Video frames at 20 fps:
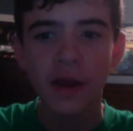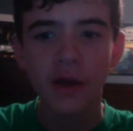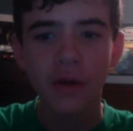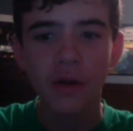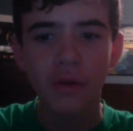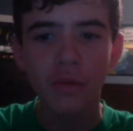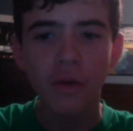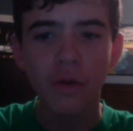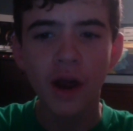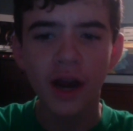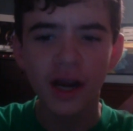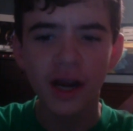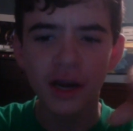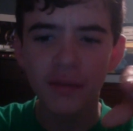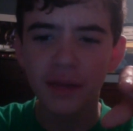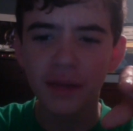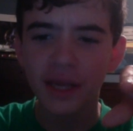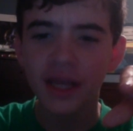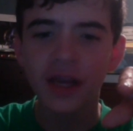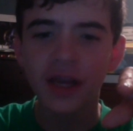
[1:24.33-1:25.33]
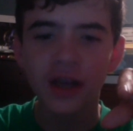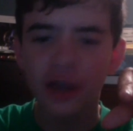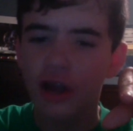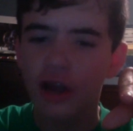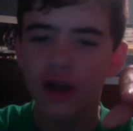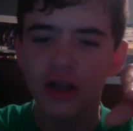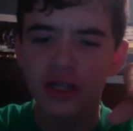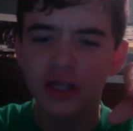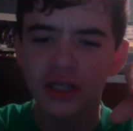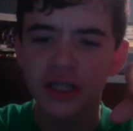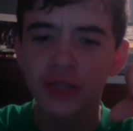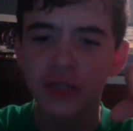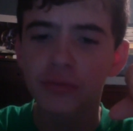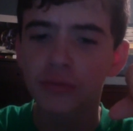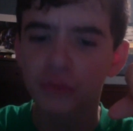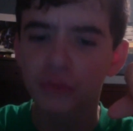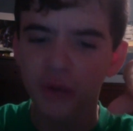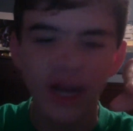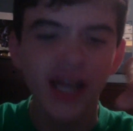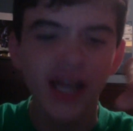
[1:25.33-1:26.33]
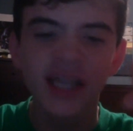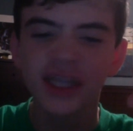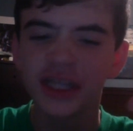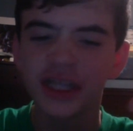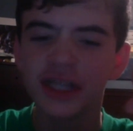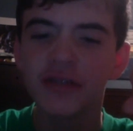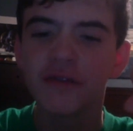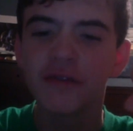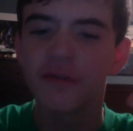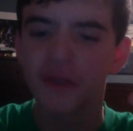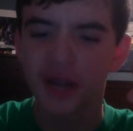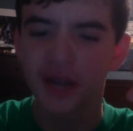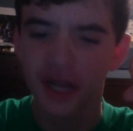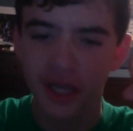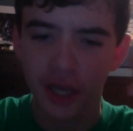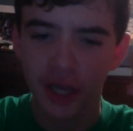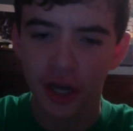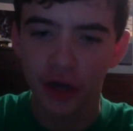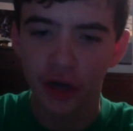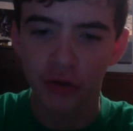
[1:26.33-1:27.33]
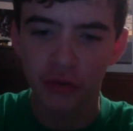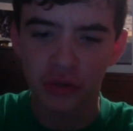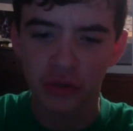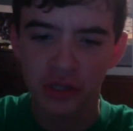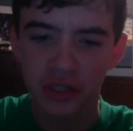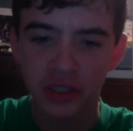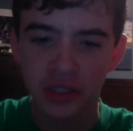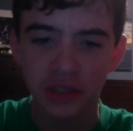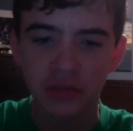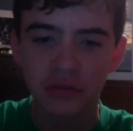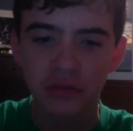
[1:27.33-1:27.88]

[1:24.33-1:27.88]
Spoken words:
Why are you making constant raging videos?